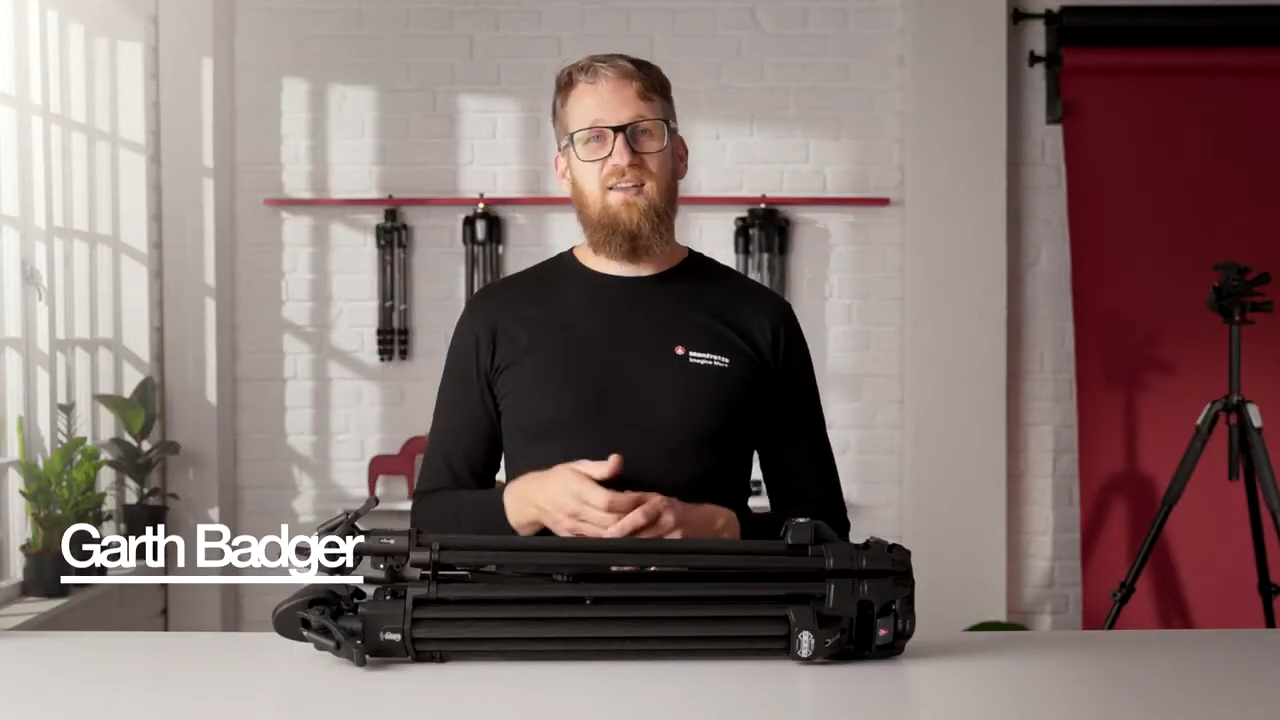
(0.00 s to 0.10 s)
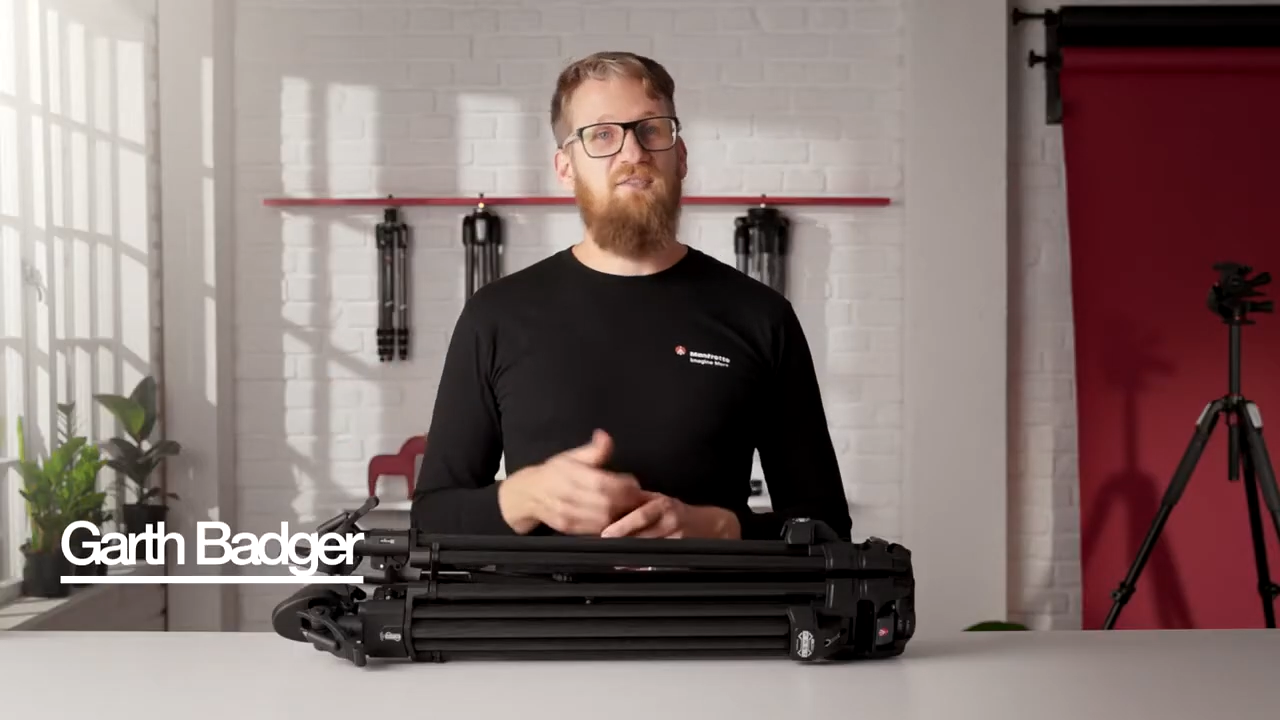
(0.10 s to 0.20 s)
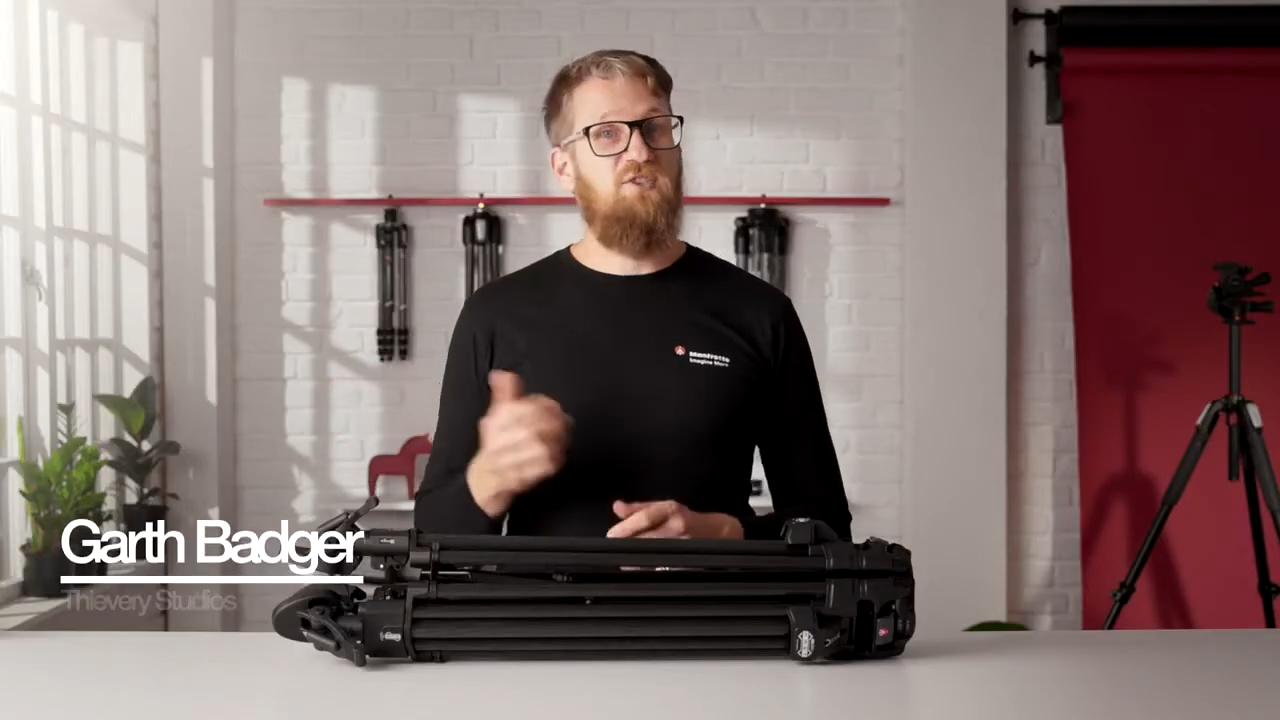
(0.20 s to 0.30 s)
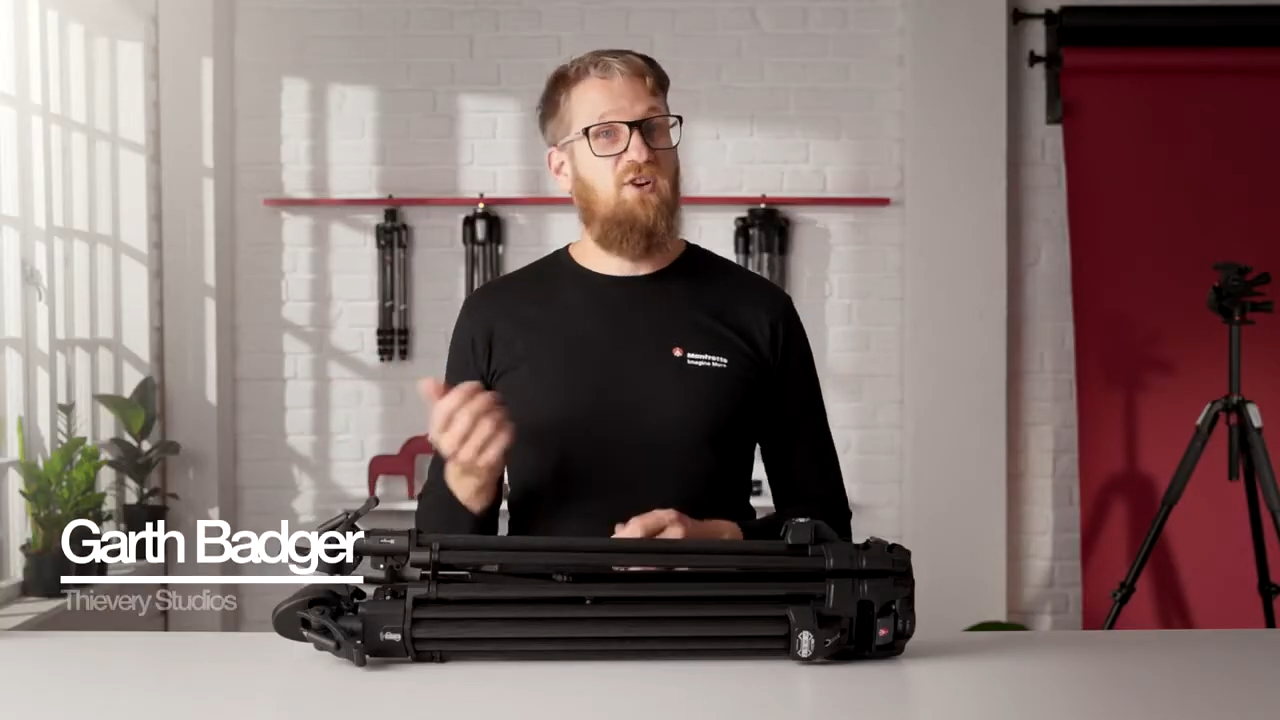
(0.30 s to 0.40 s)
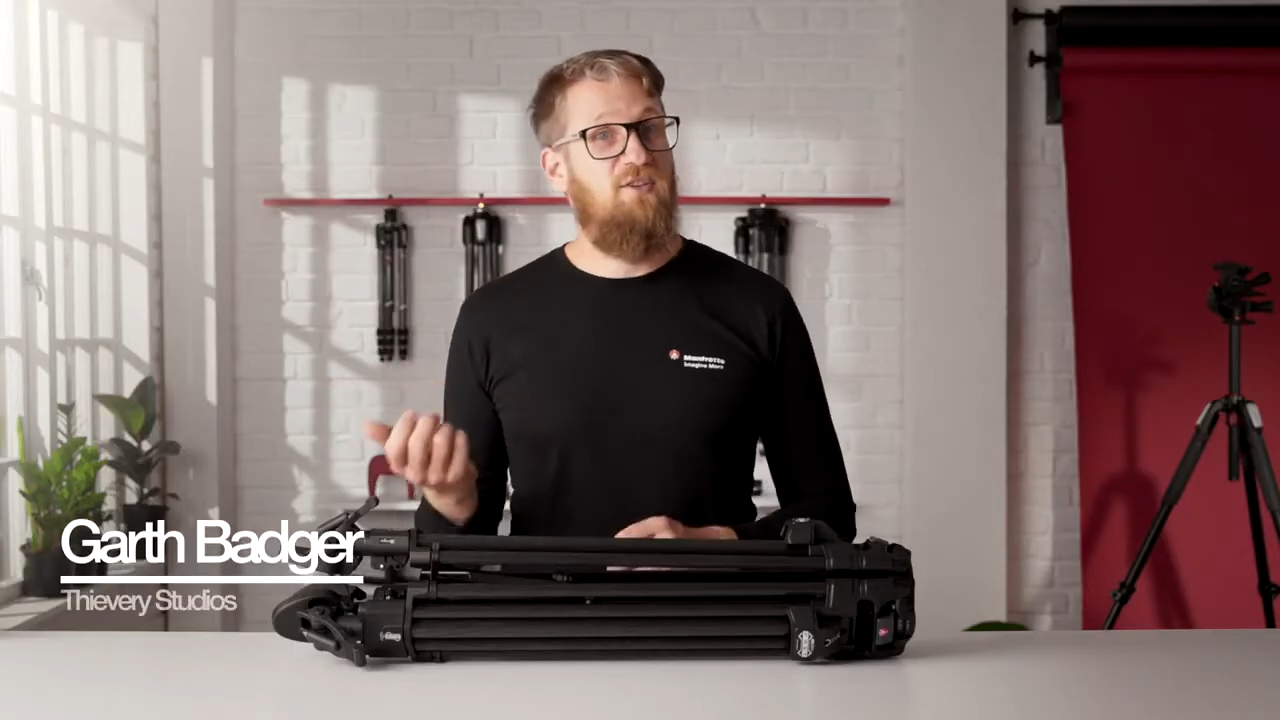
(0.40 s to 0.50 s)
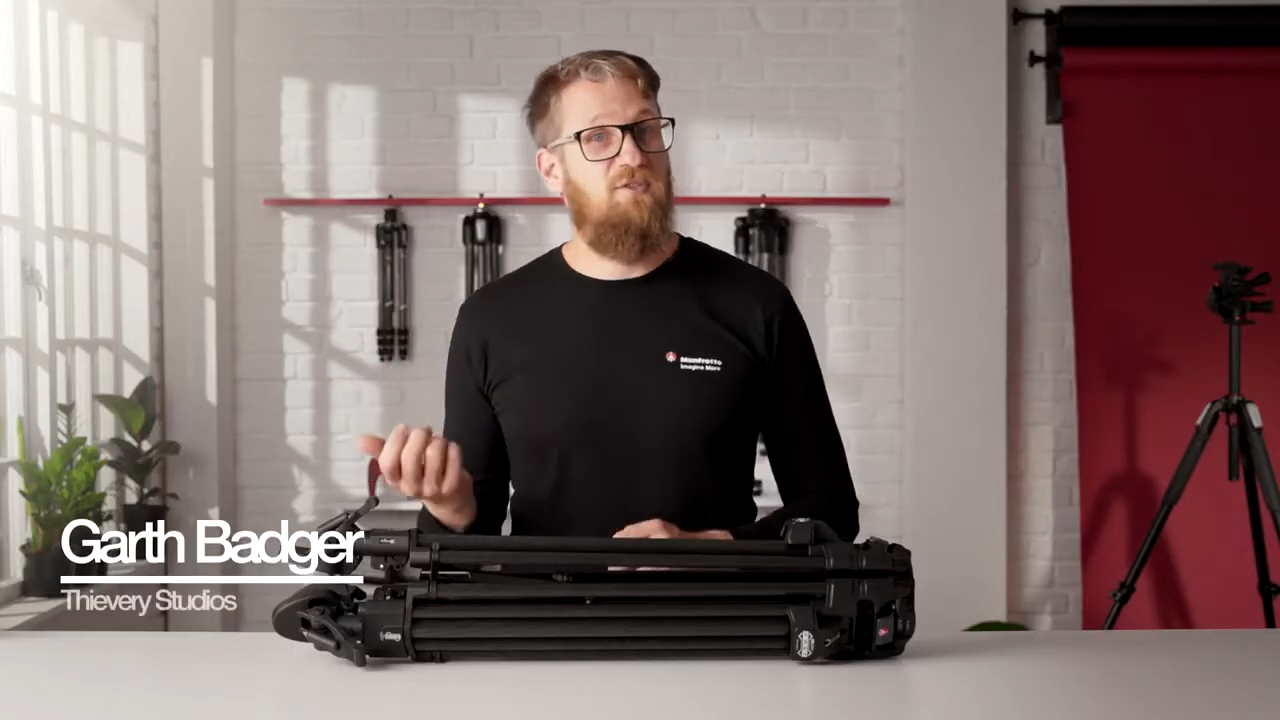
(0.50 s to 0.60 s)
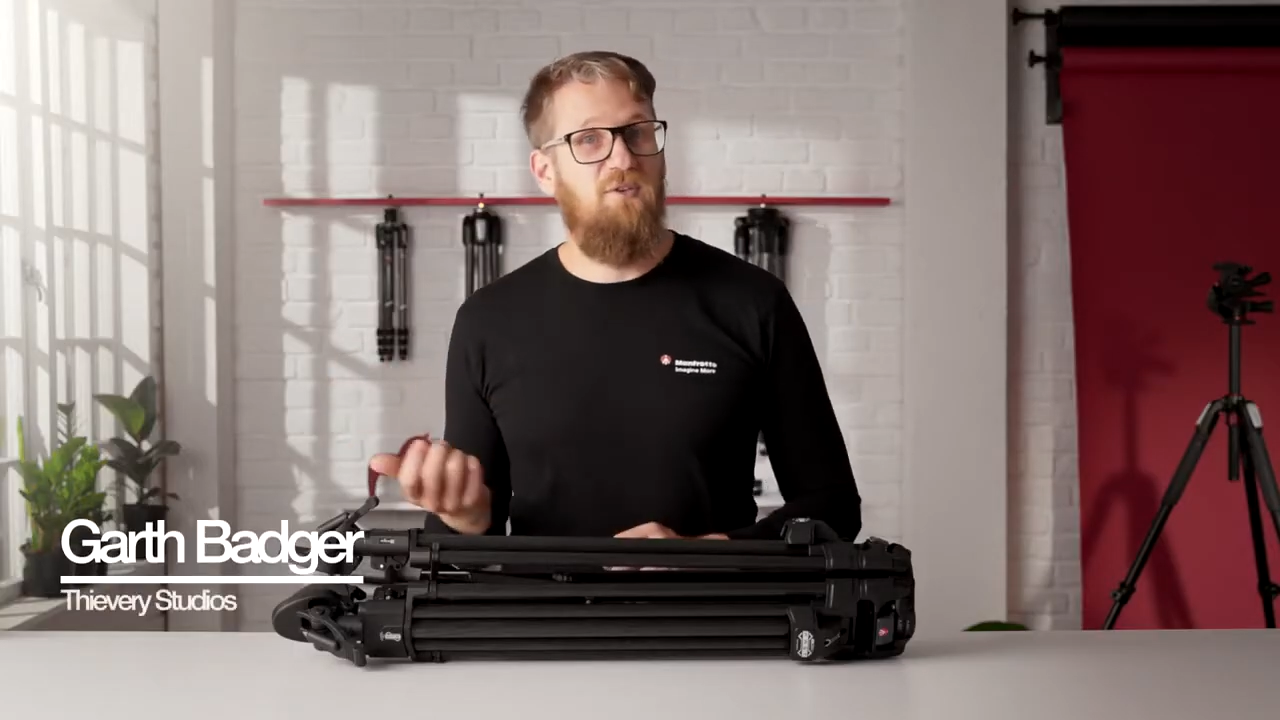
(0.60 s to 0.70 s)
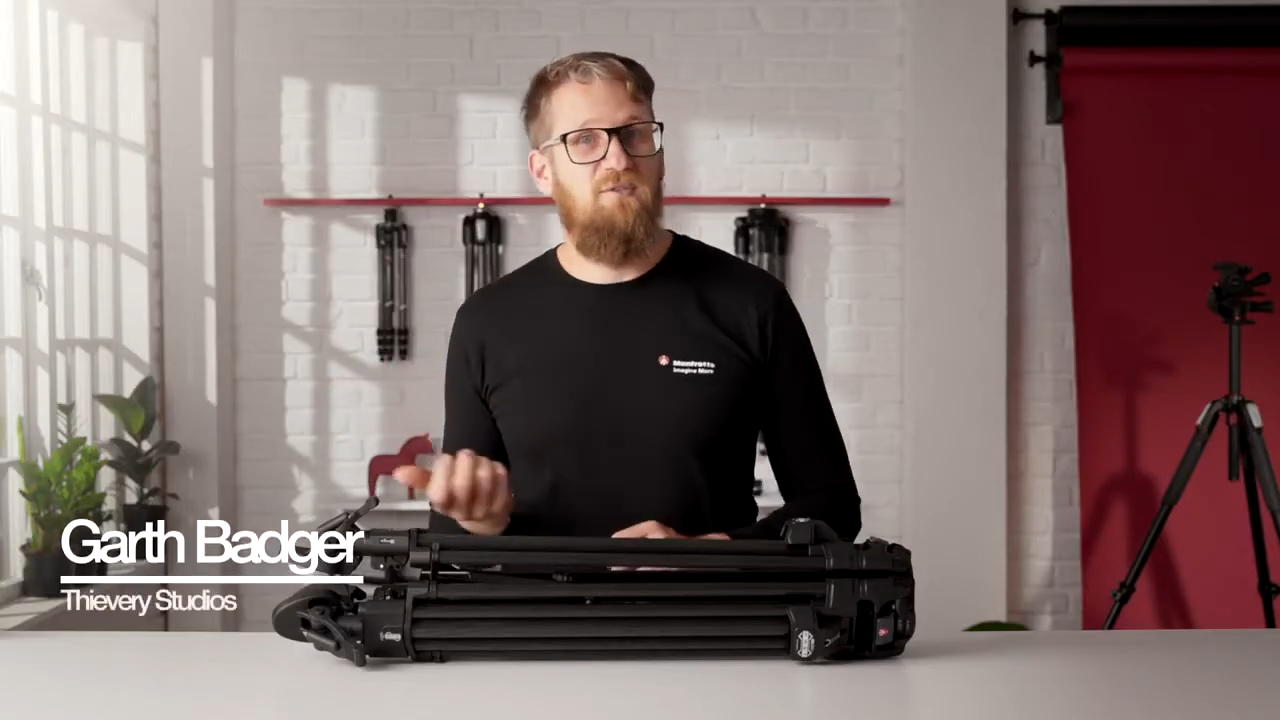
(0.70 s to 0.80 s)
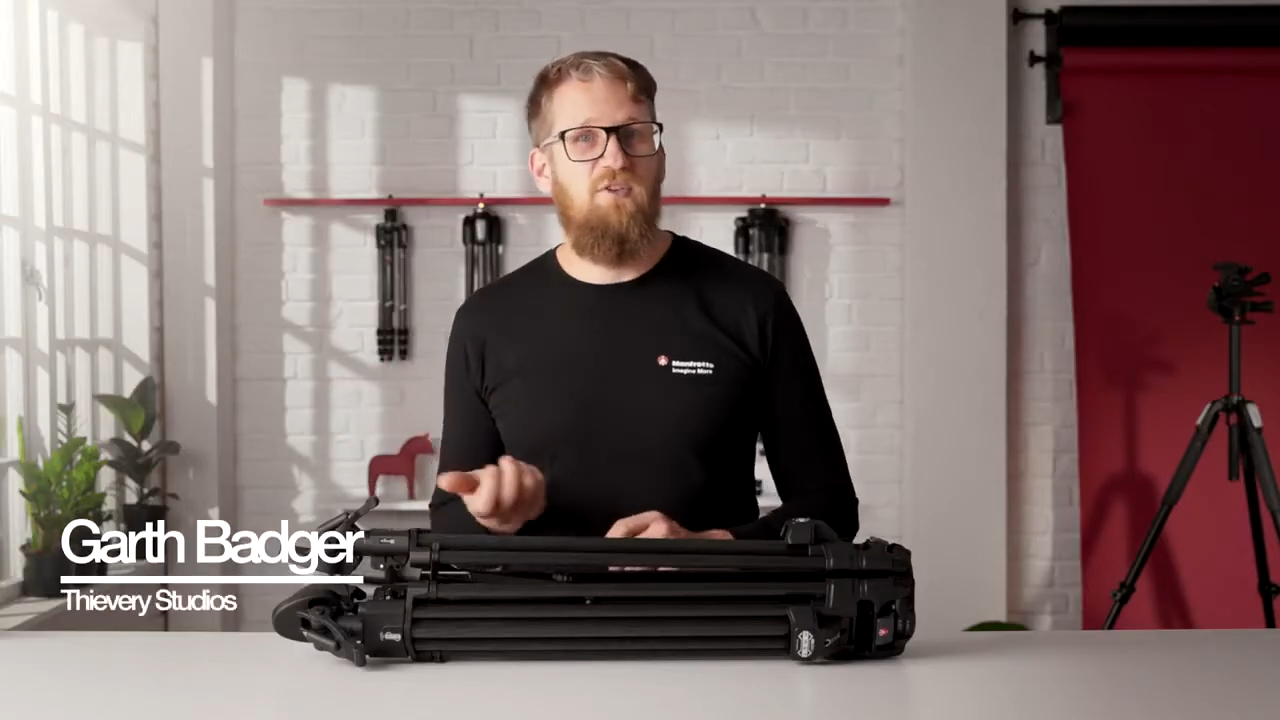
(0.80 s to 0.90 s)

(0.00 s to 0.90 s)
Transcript: a photographer and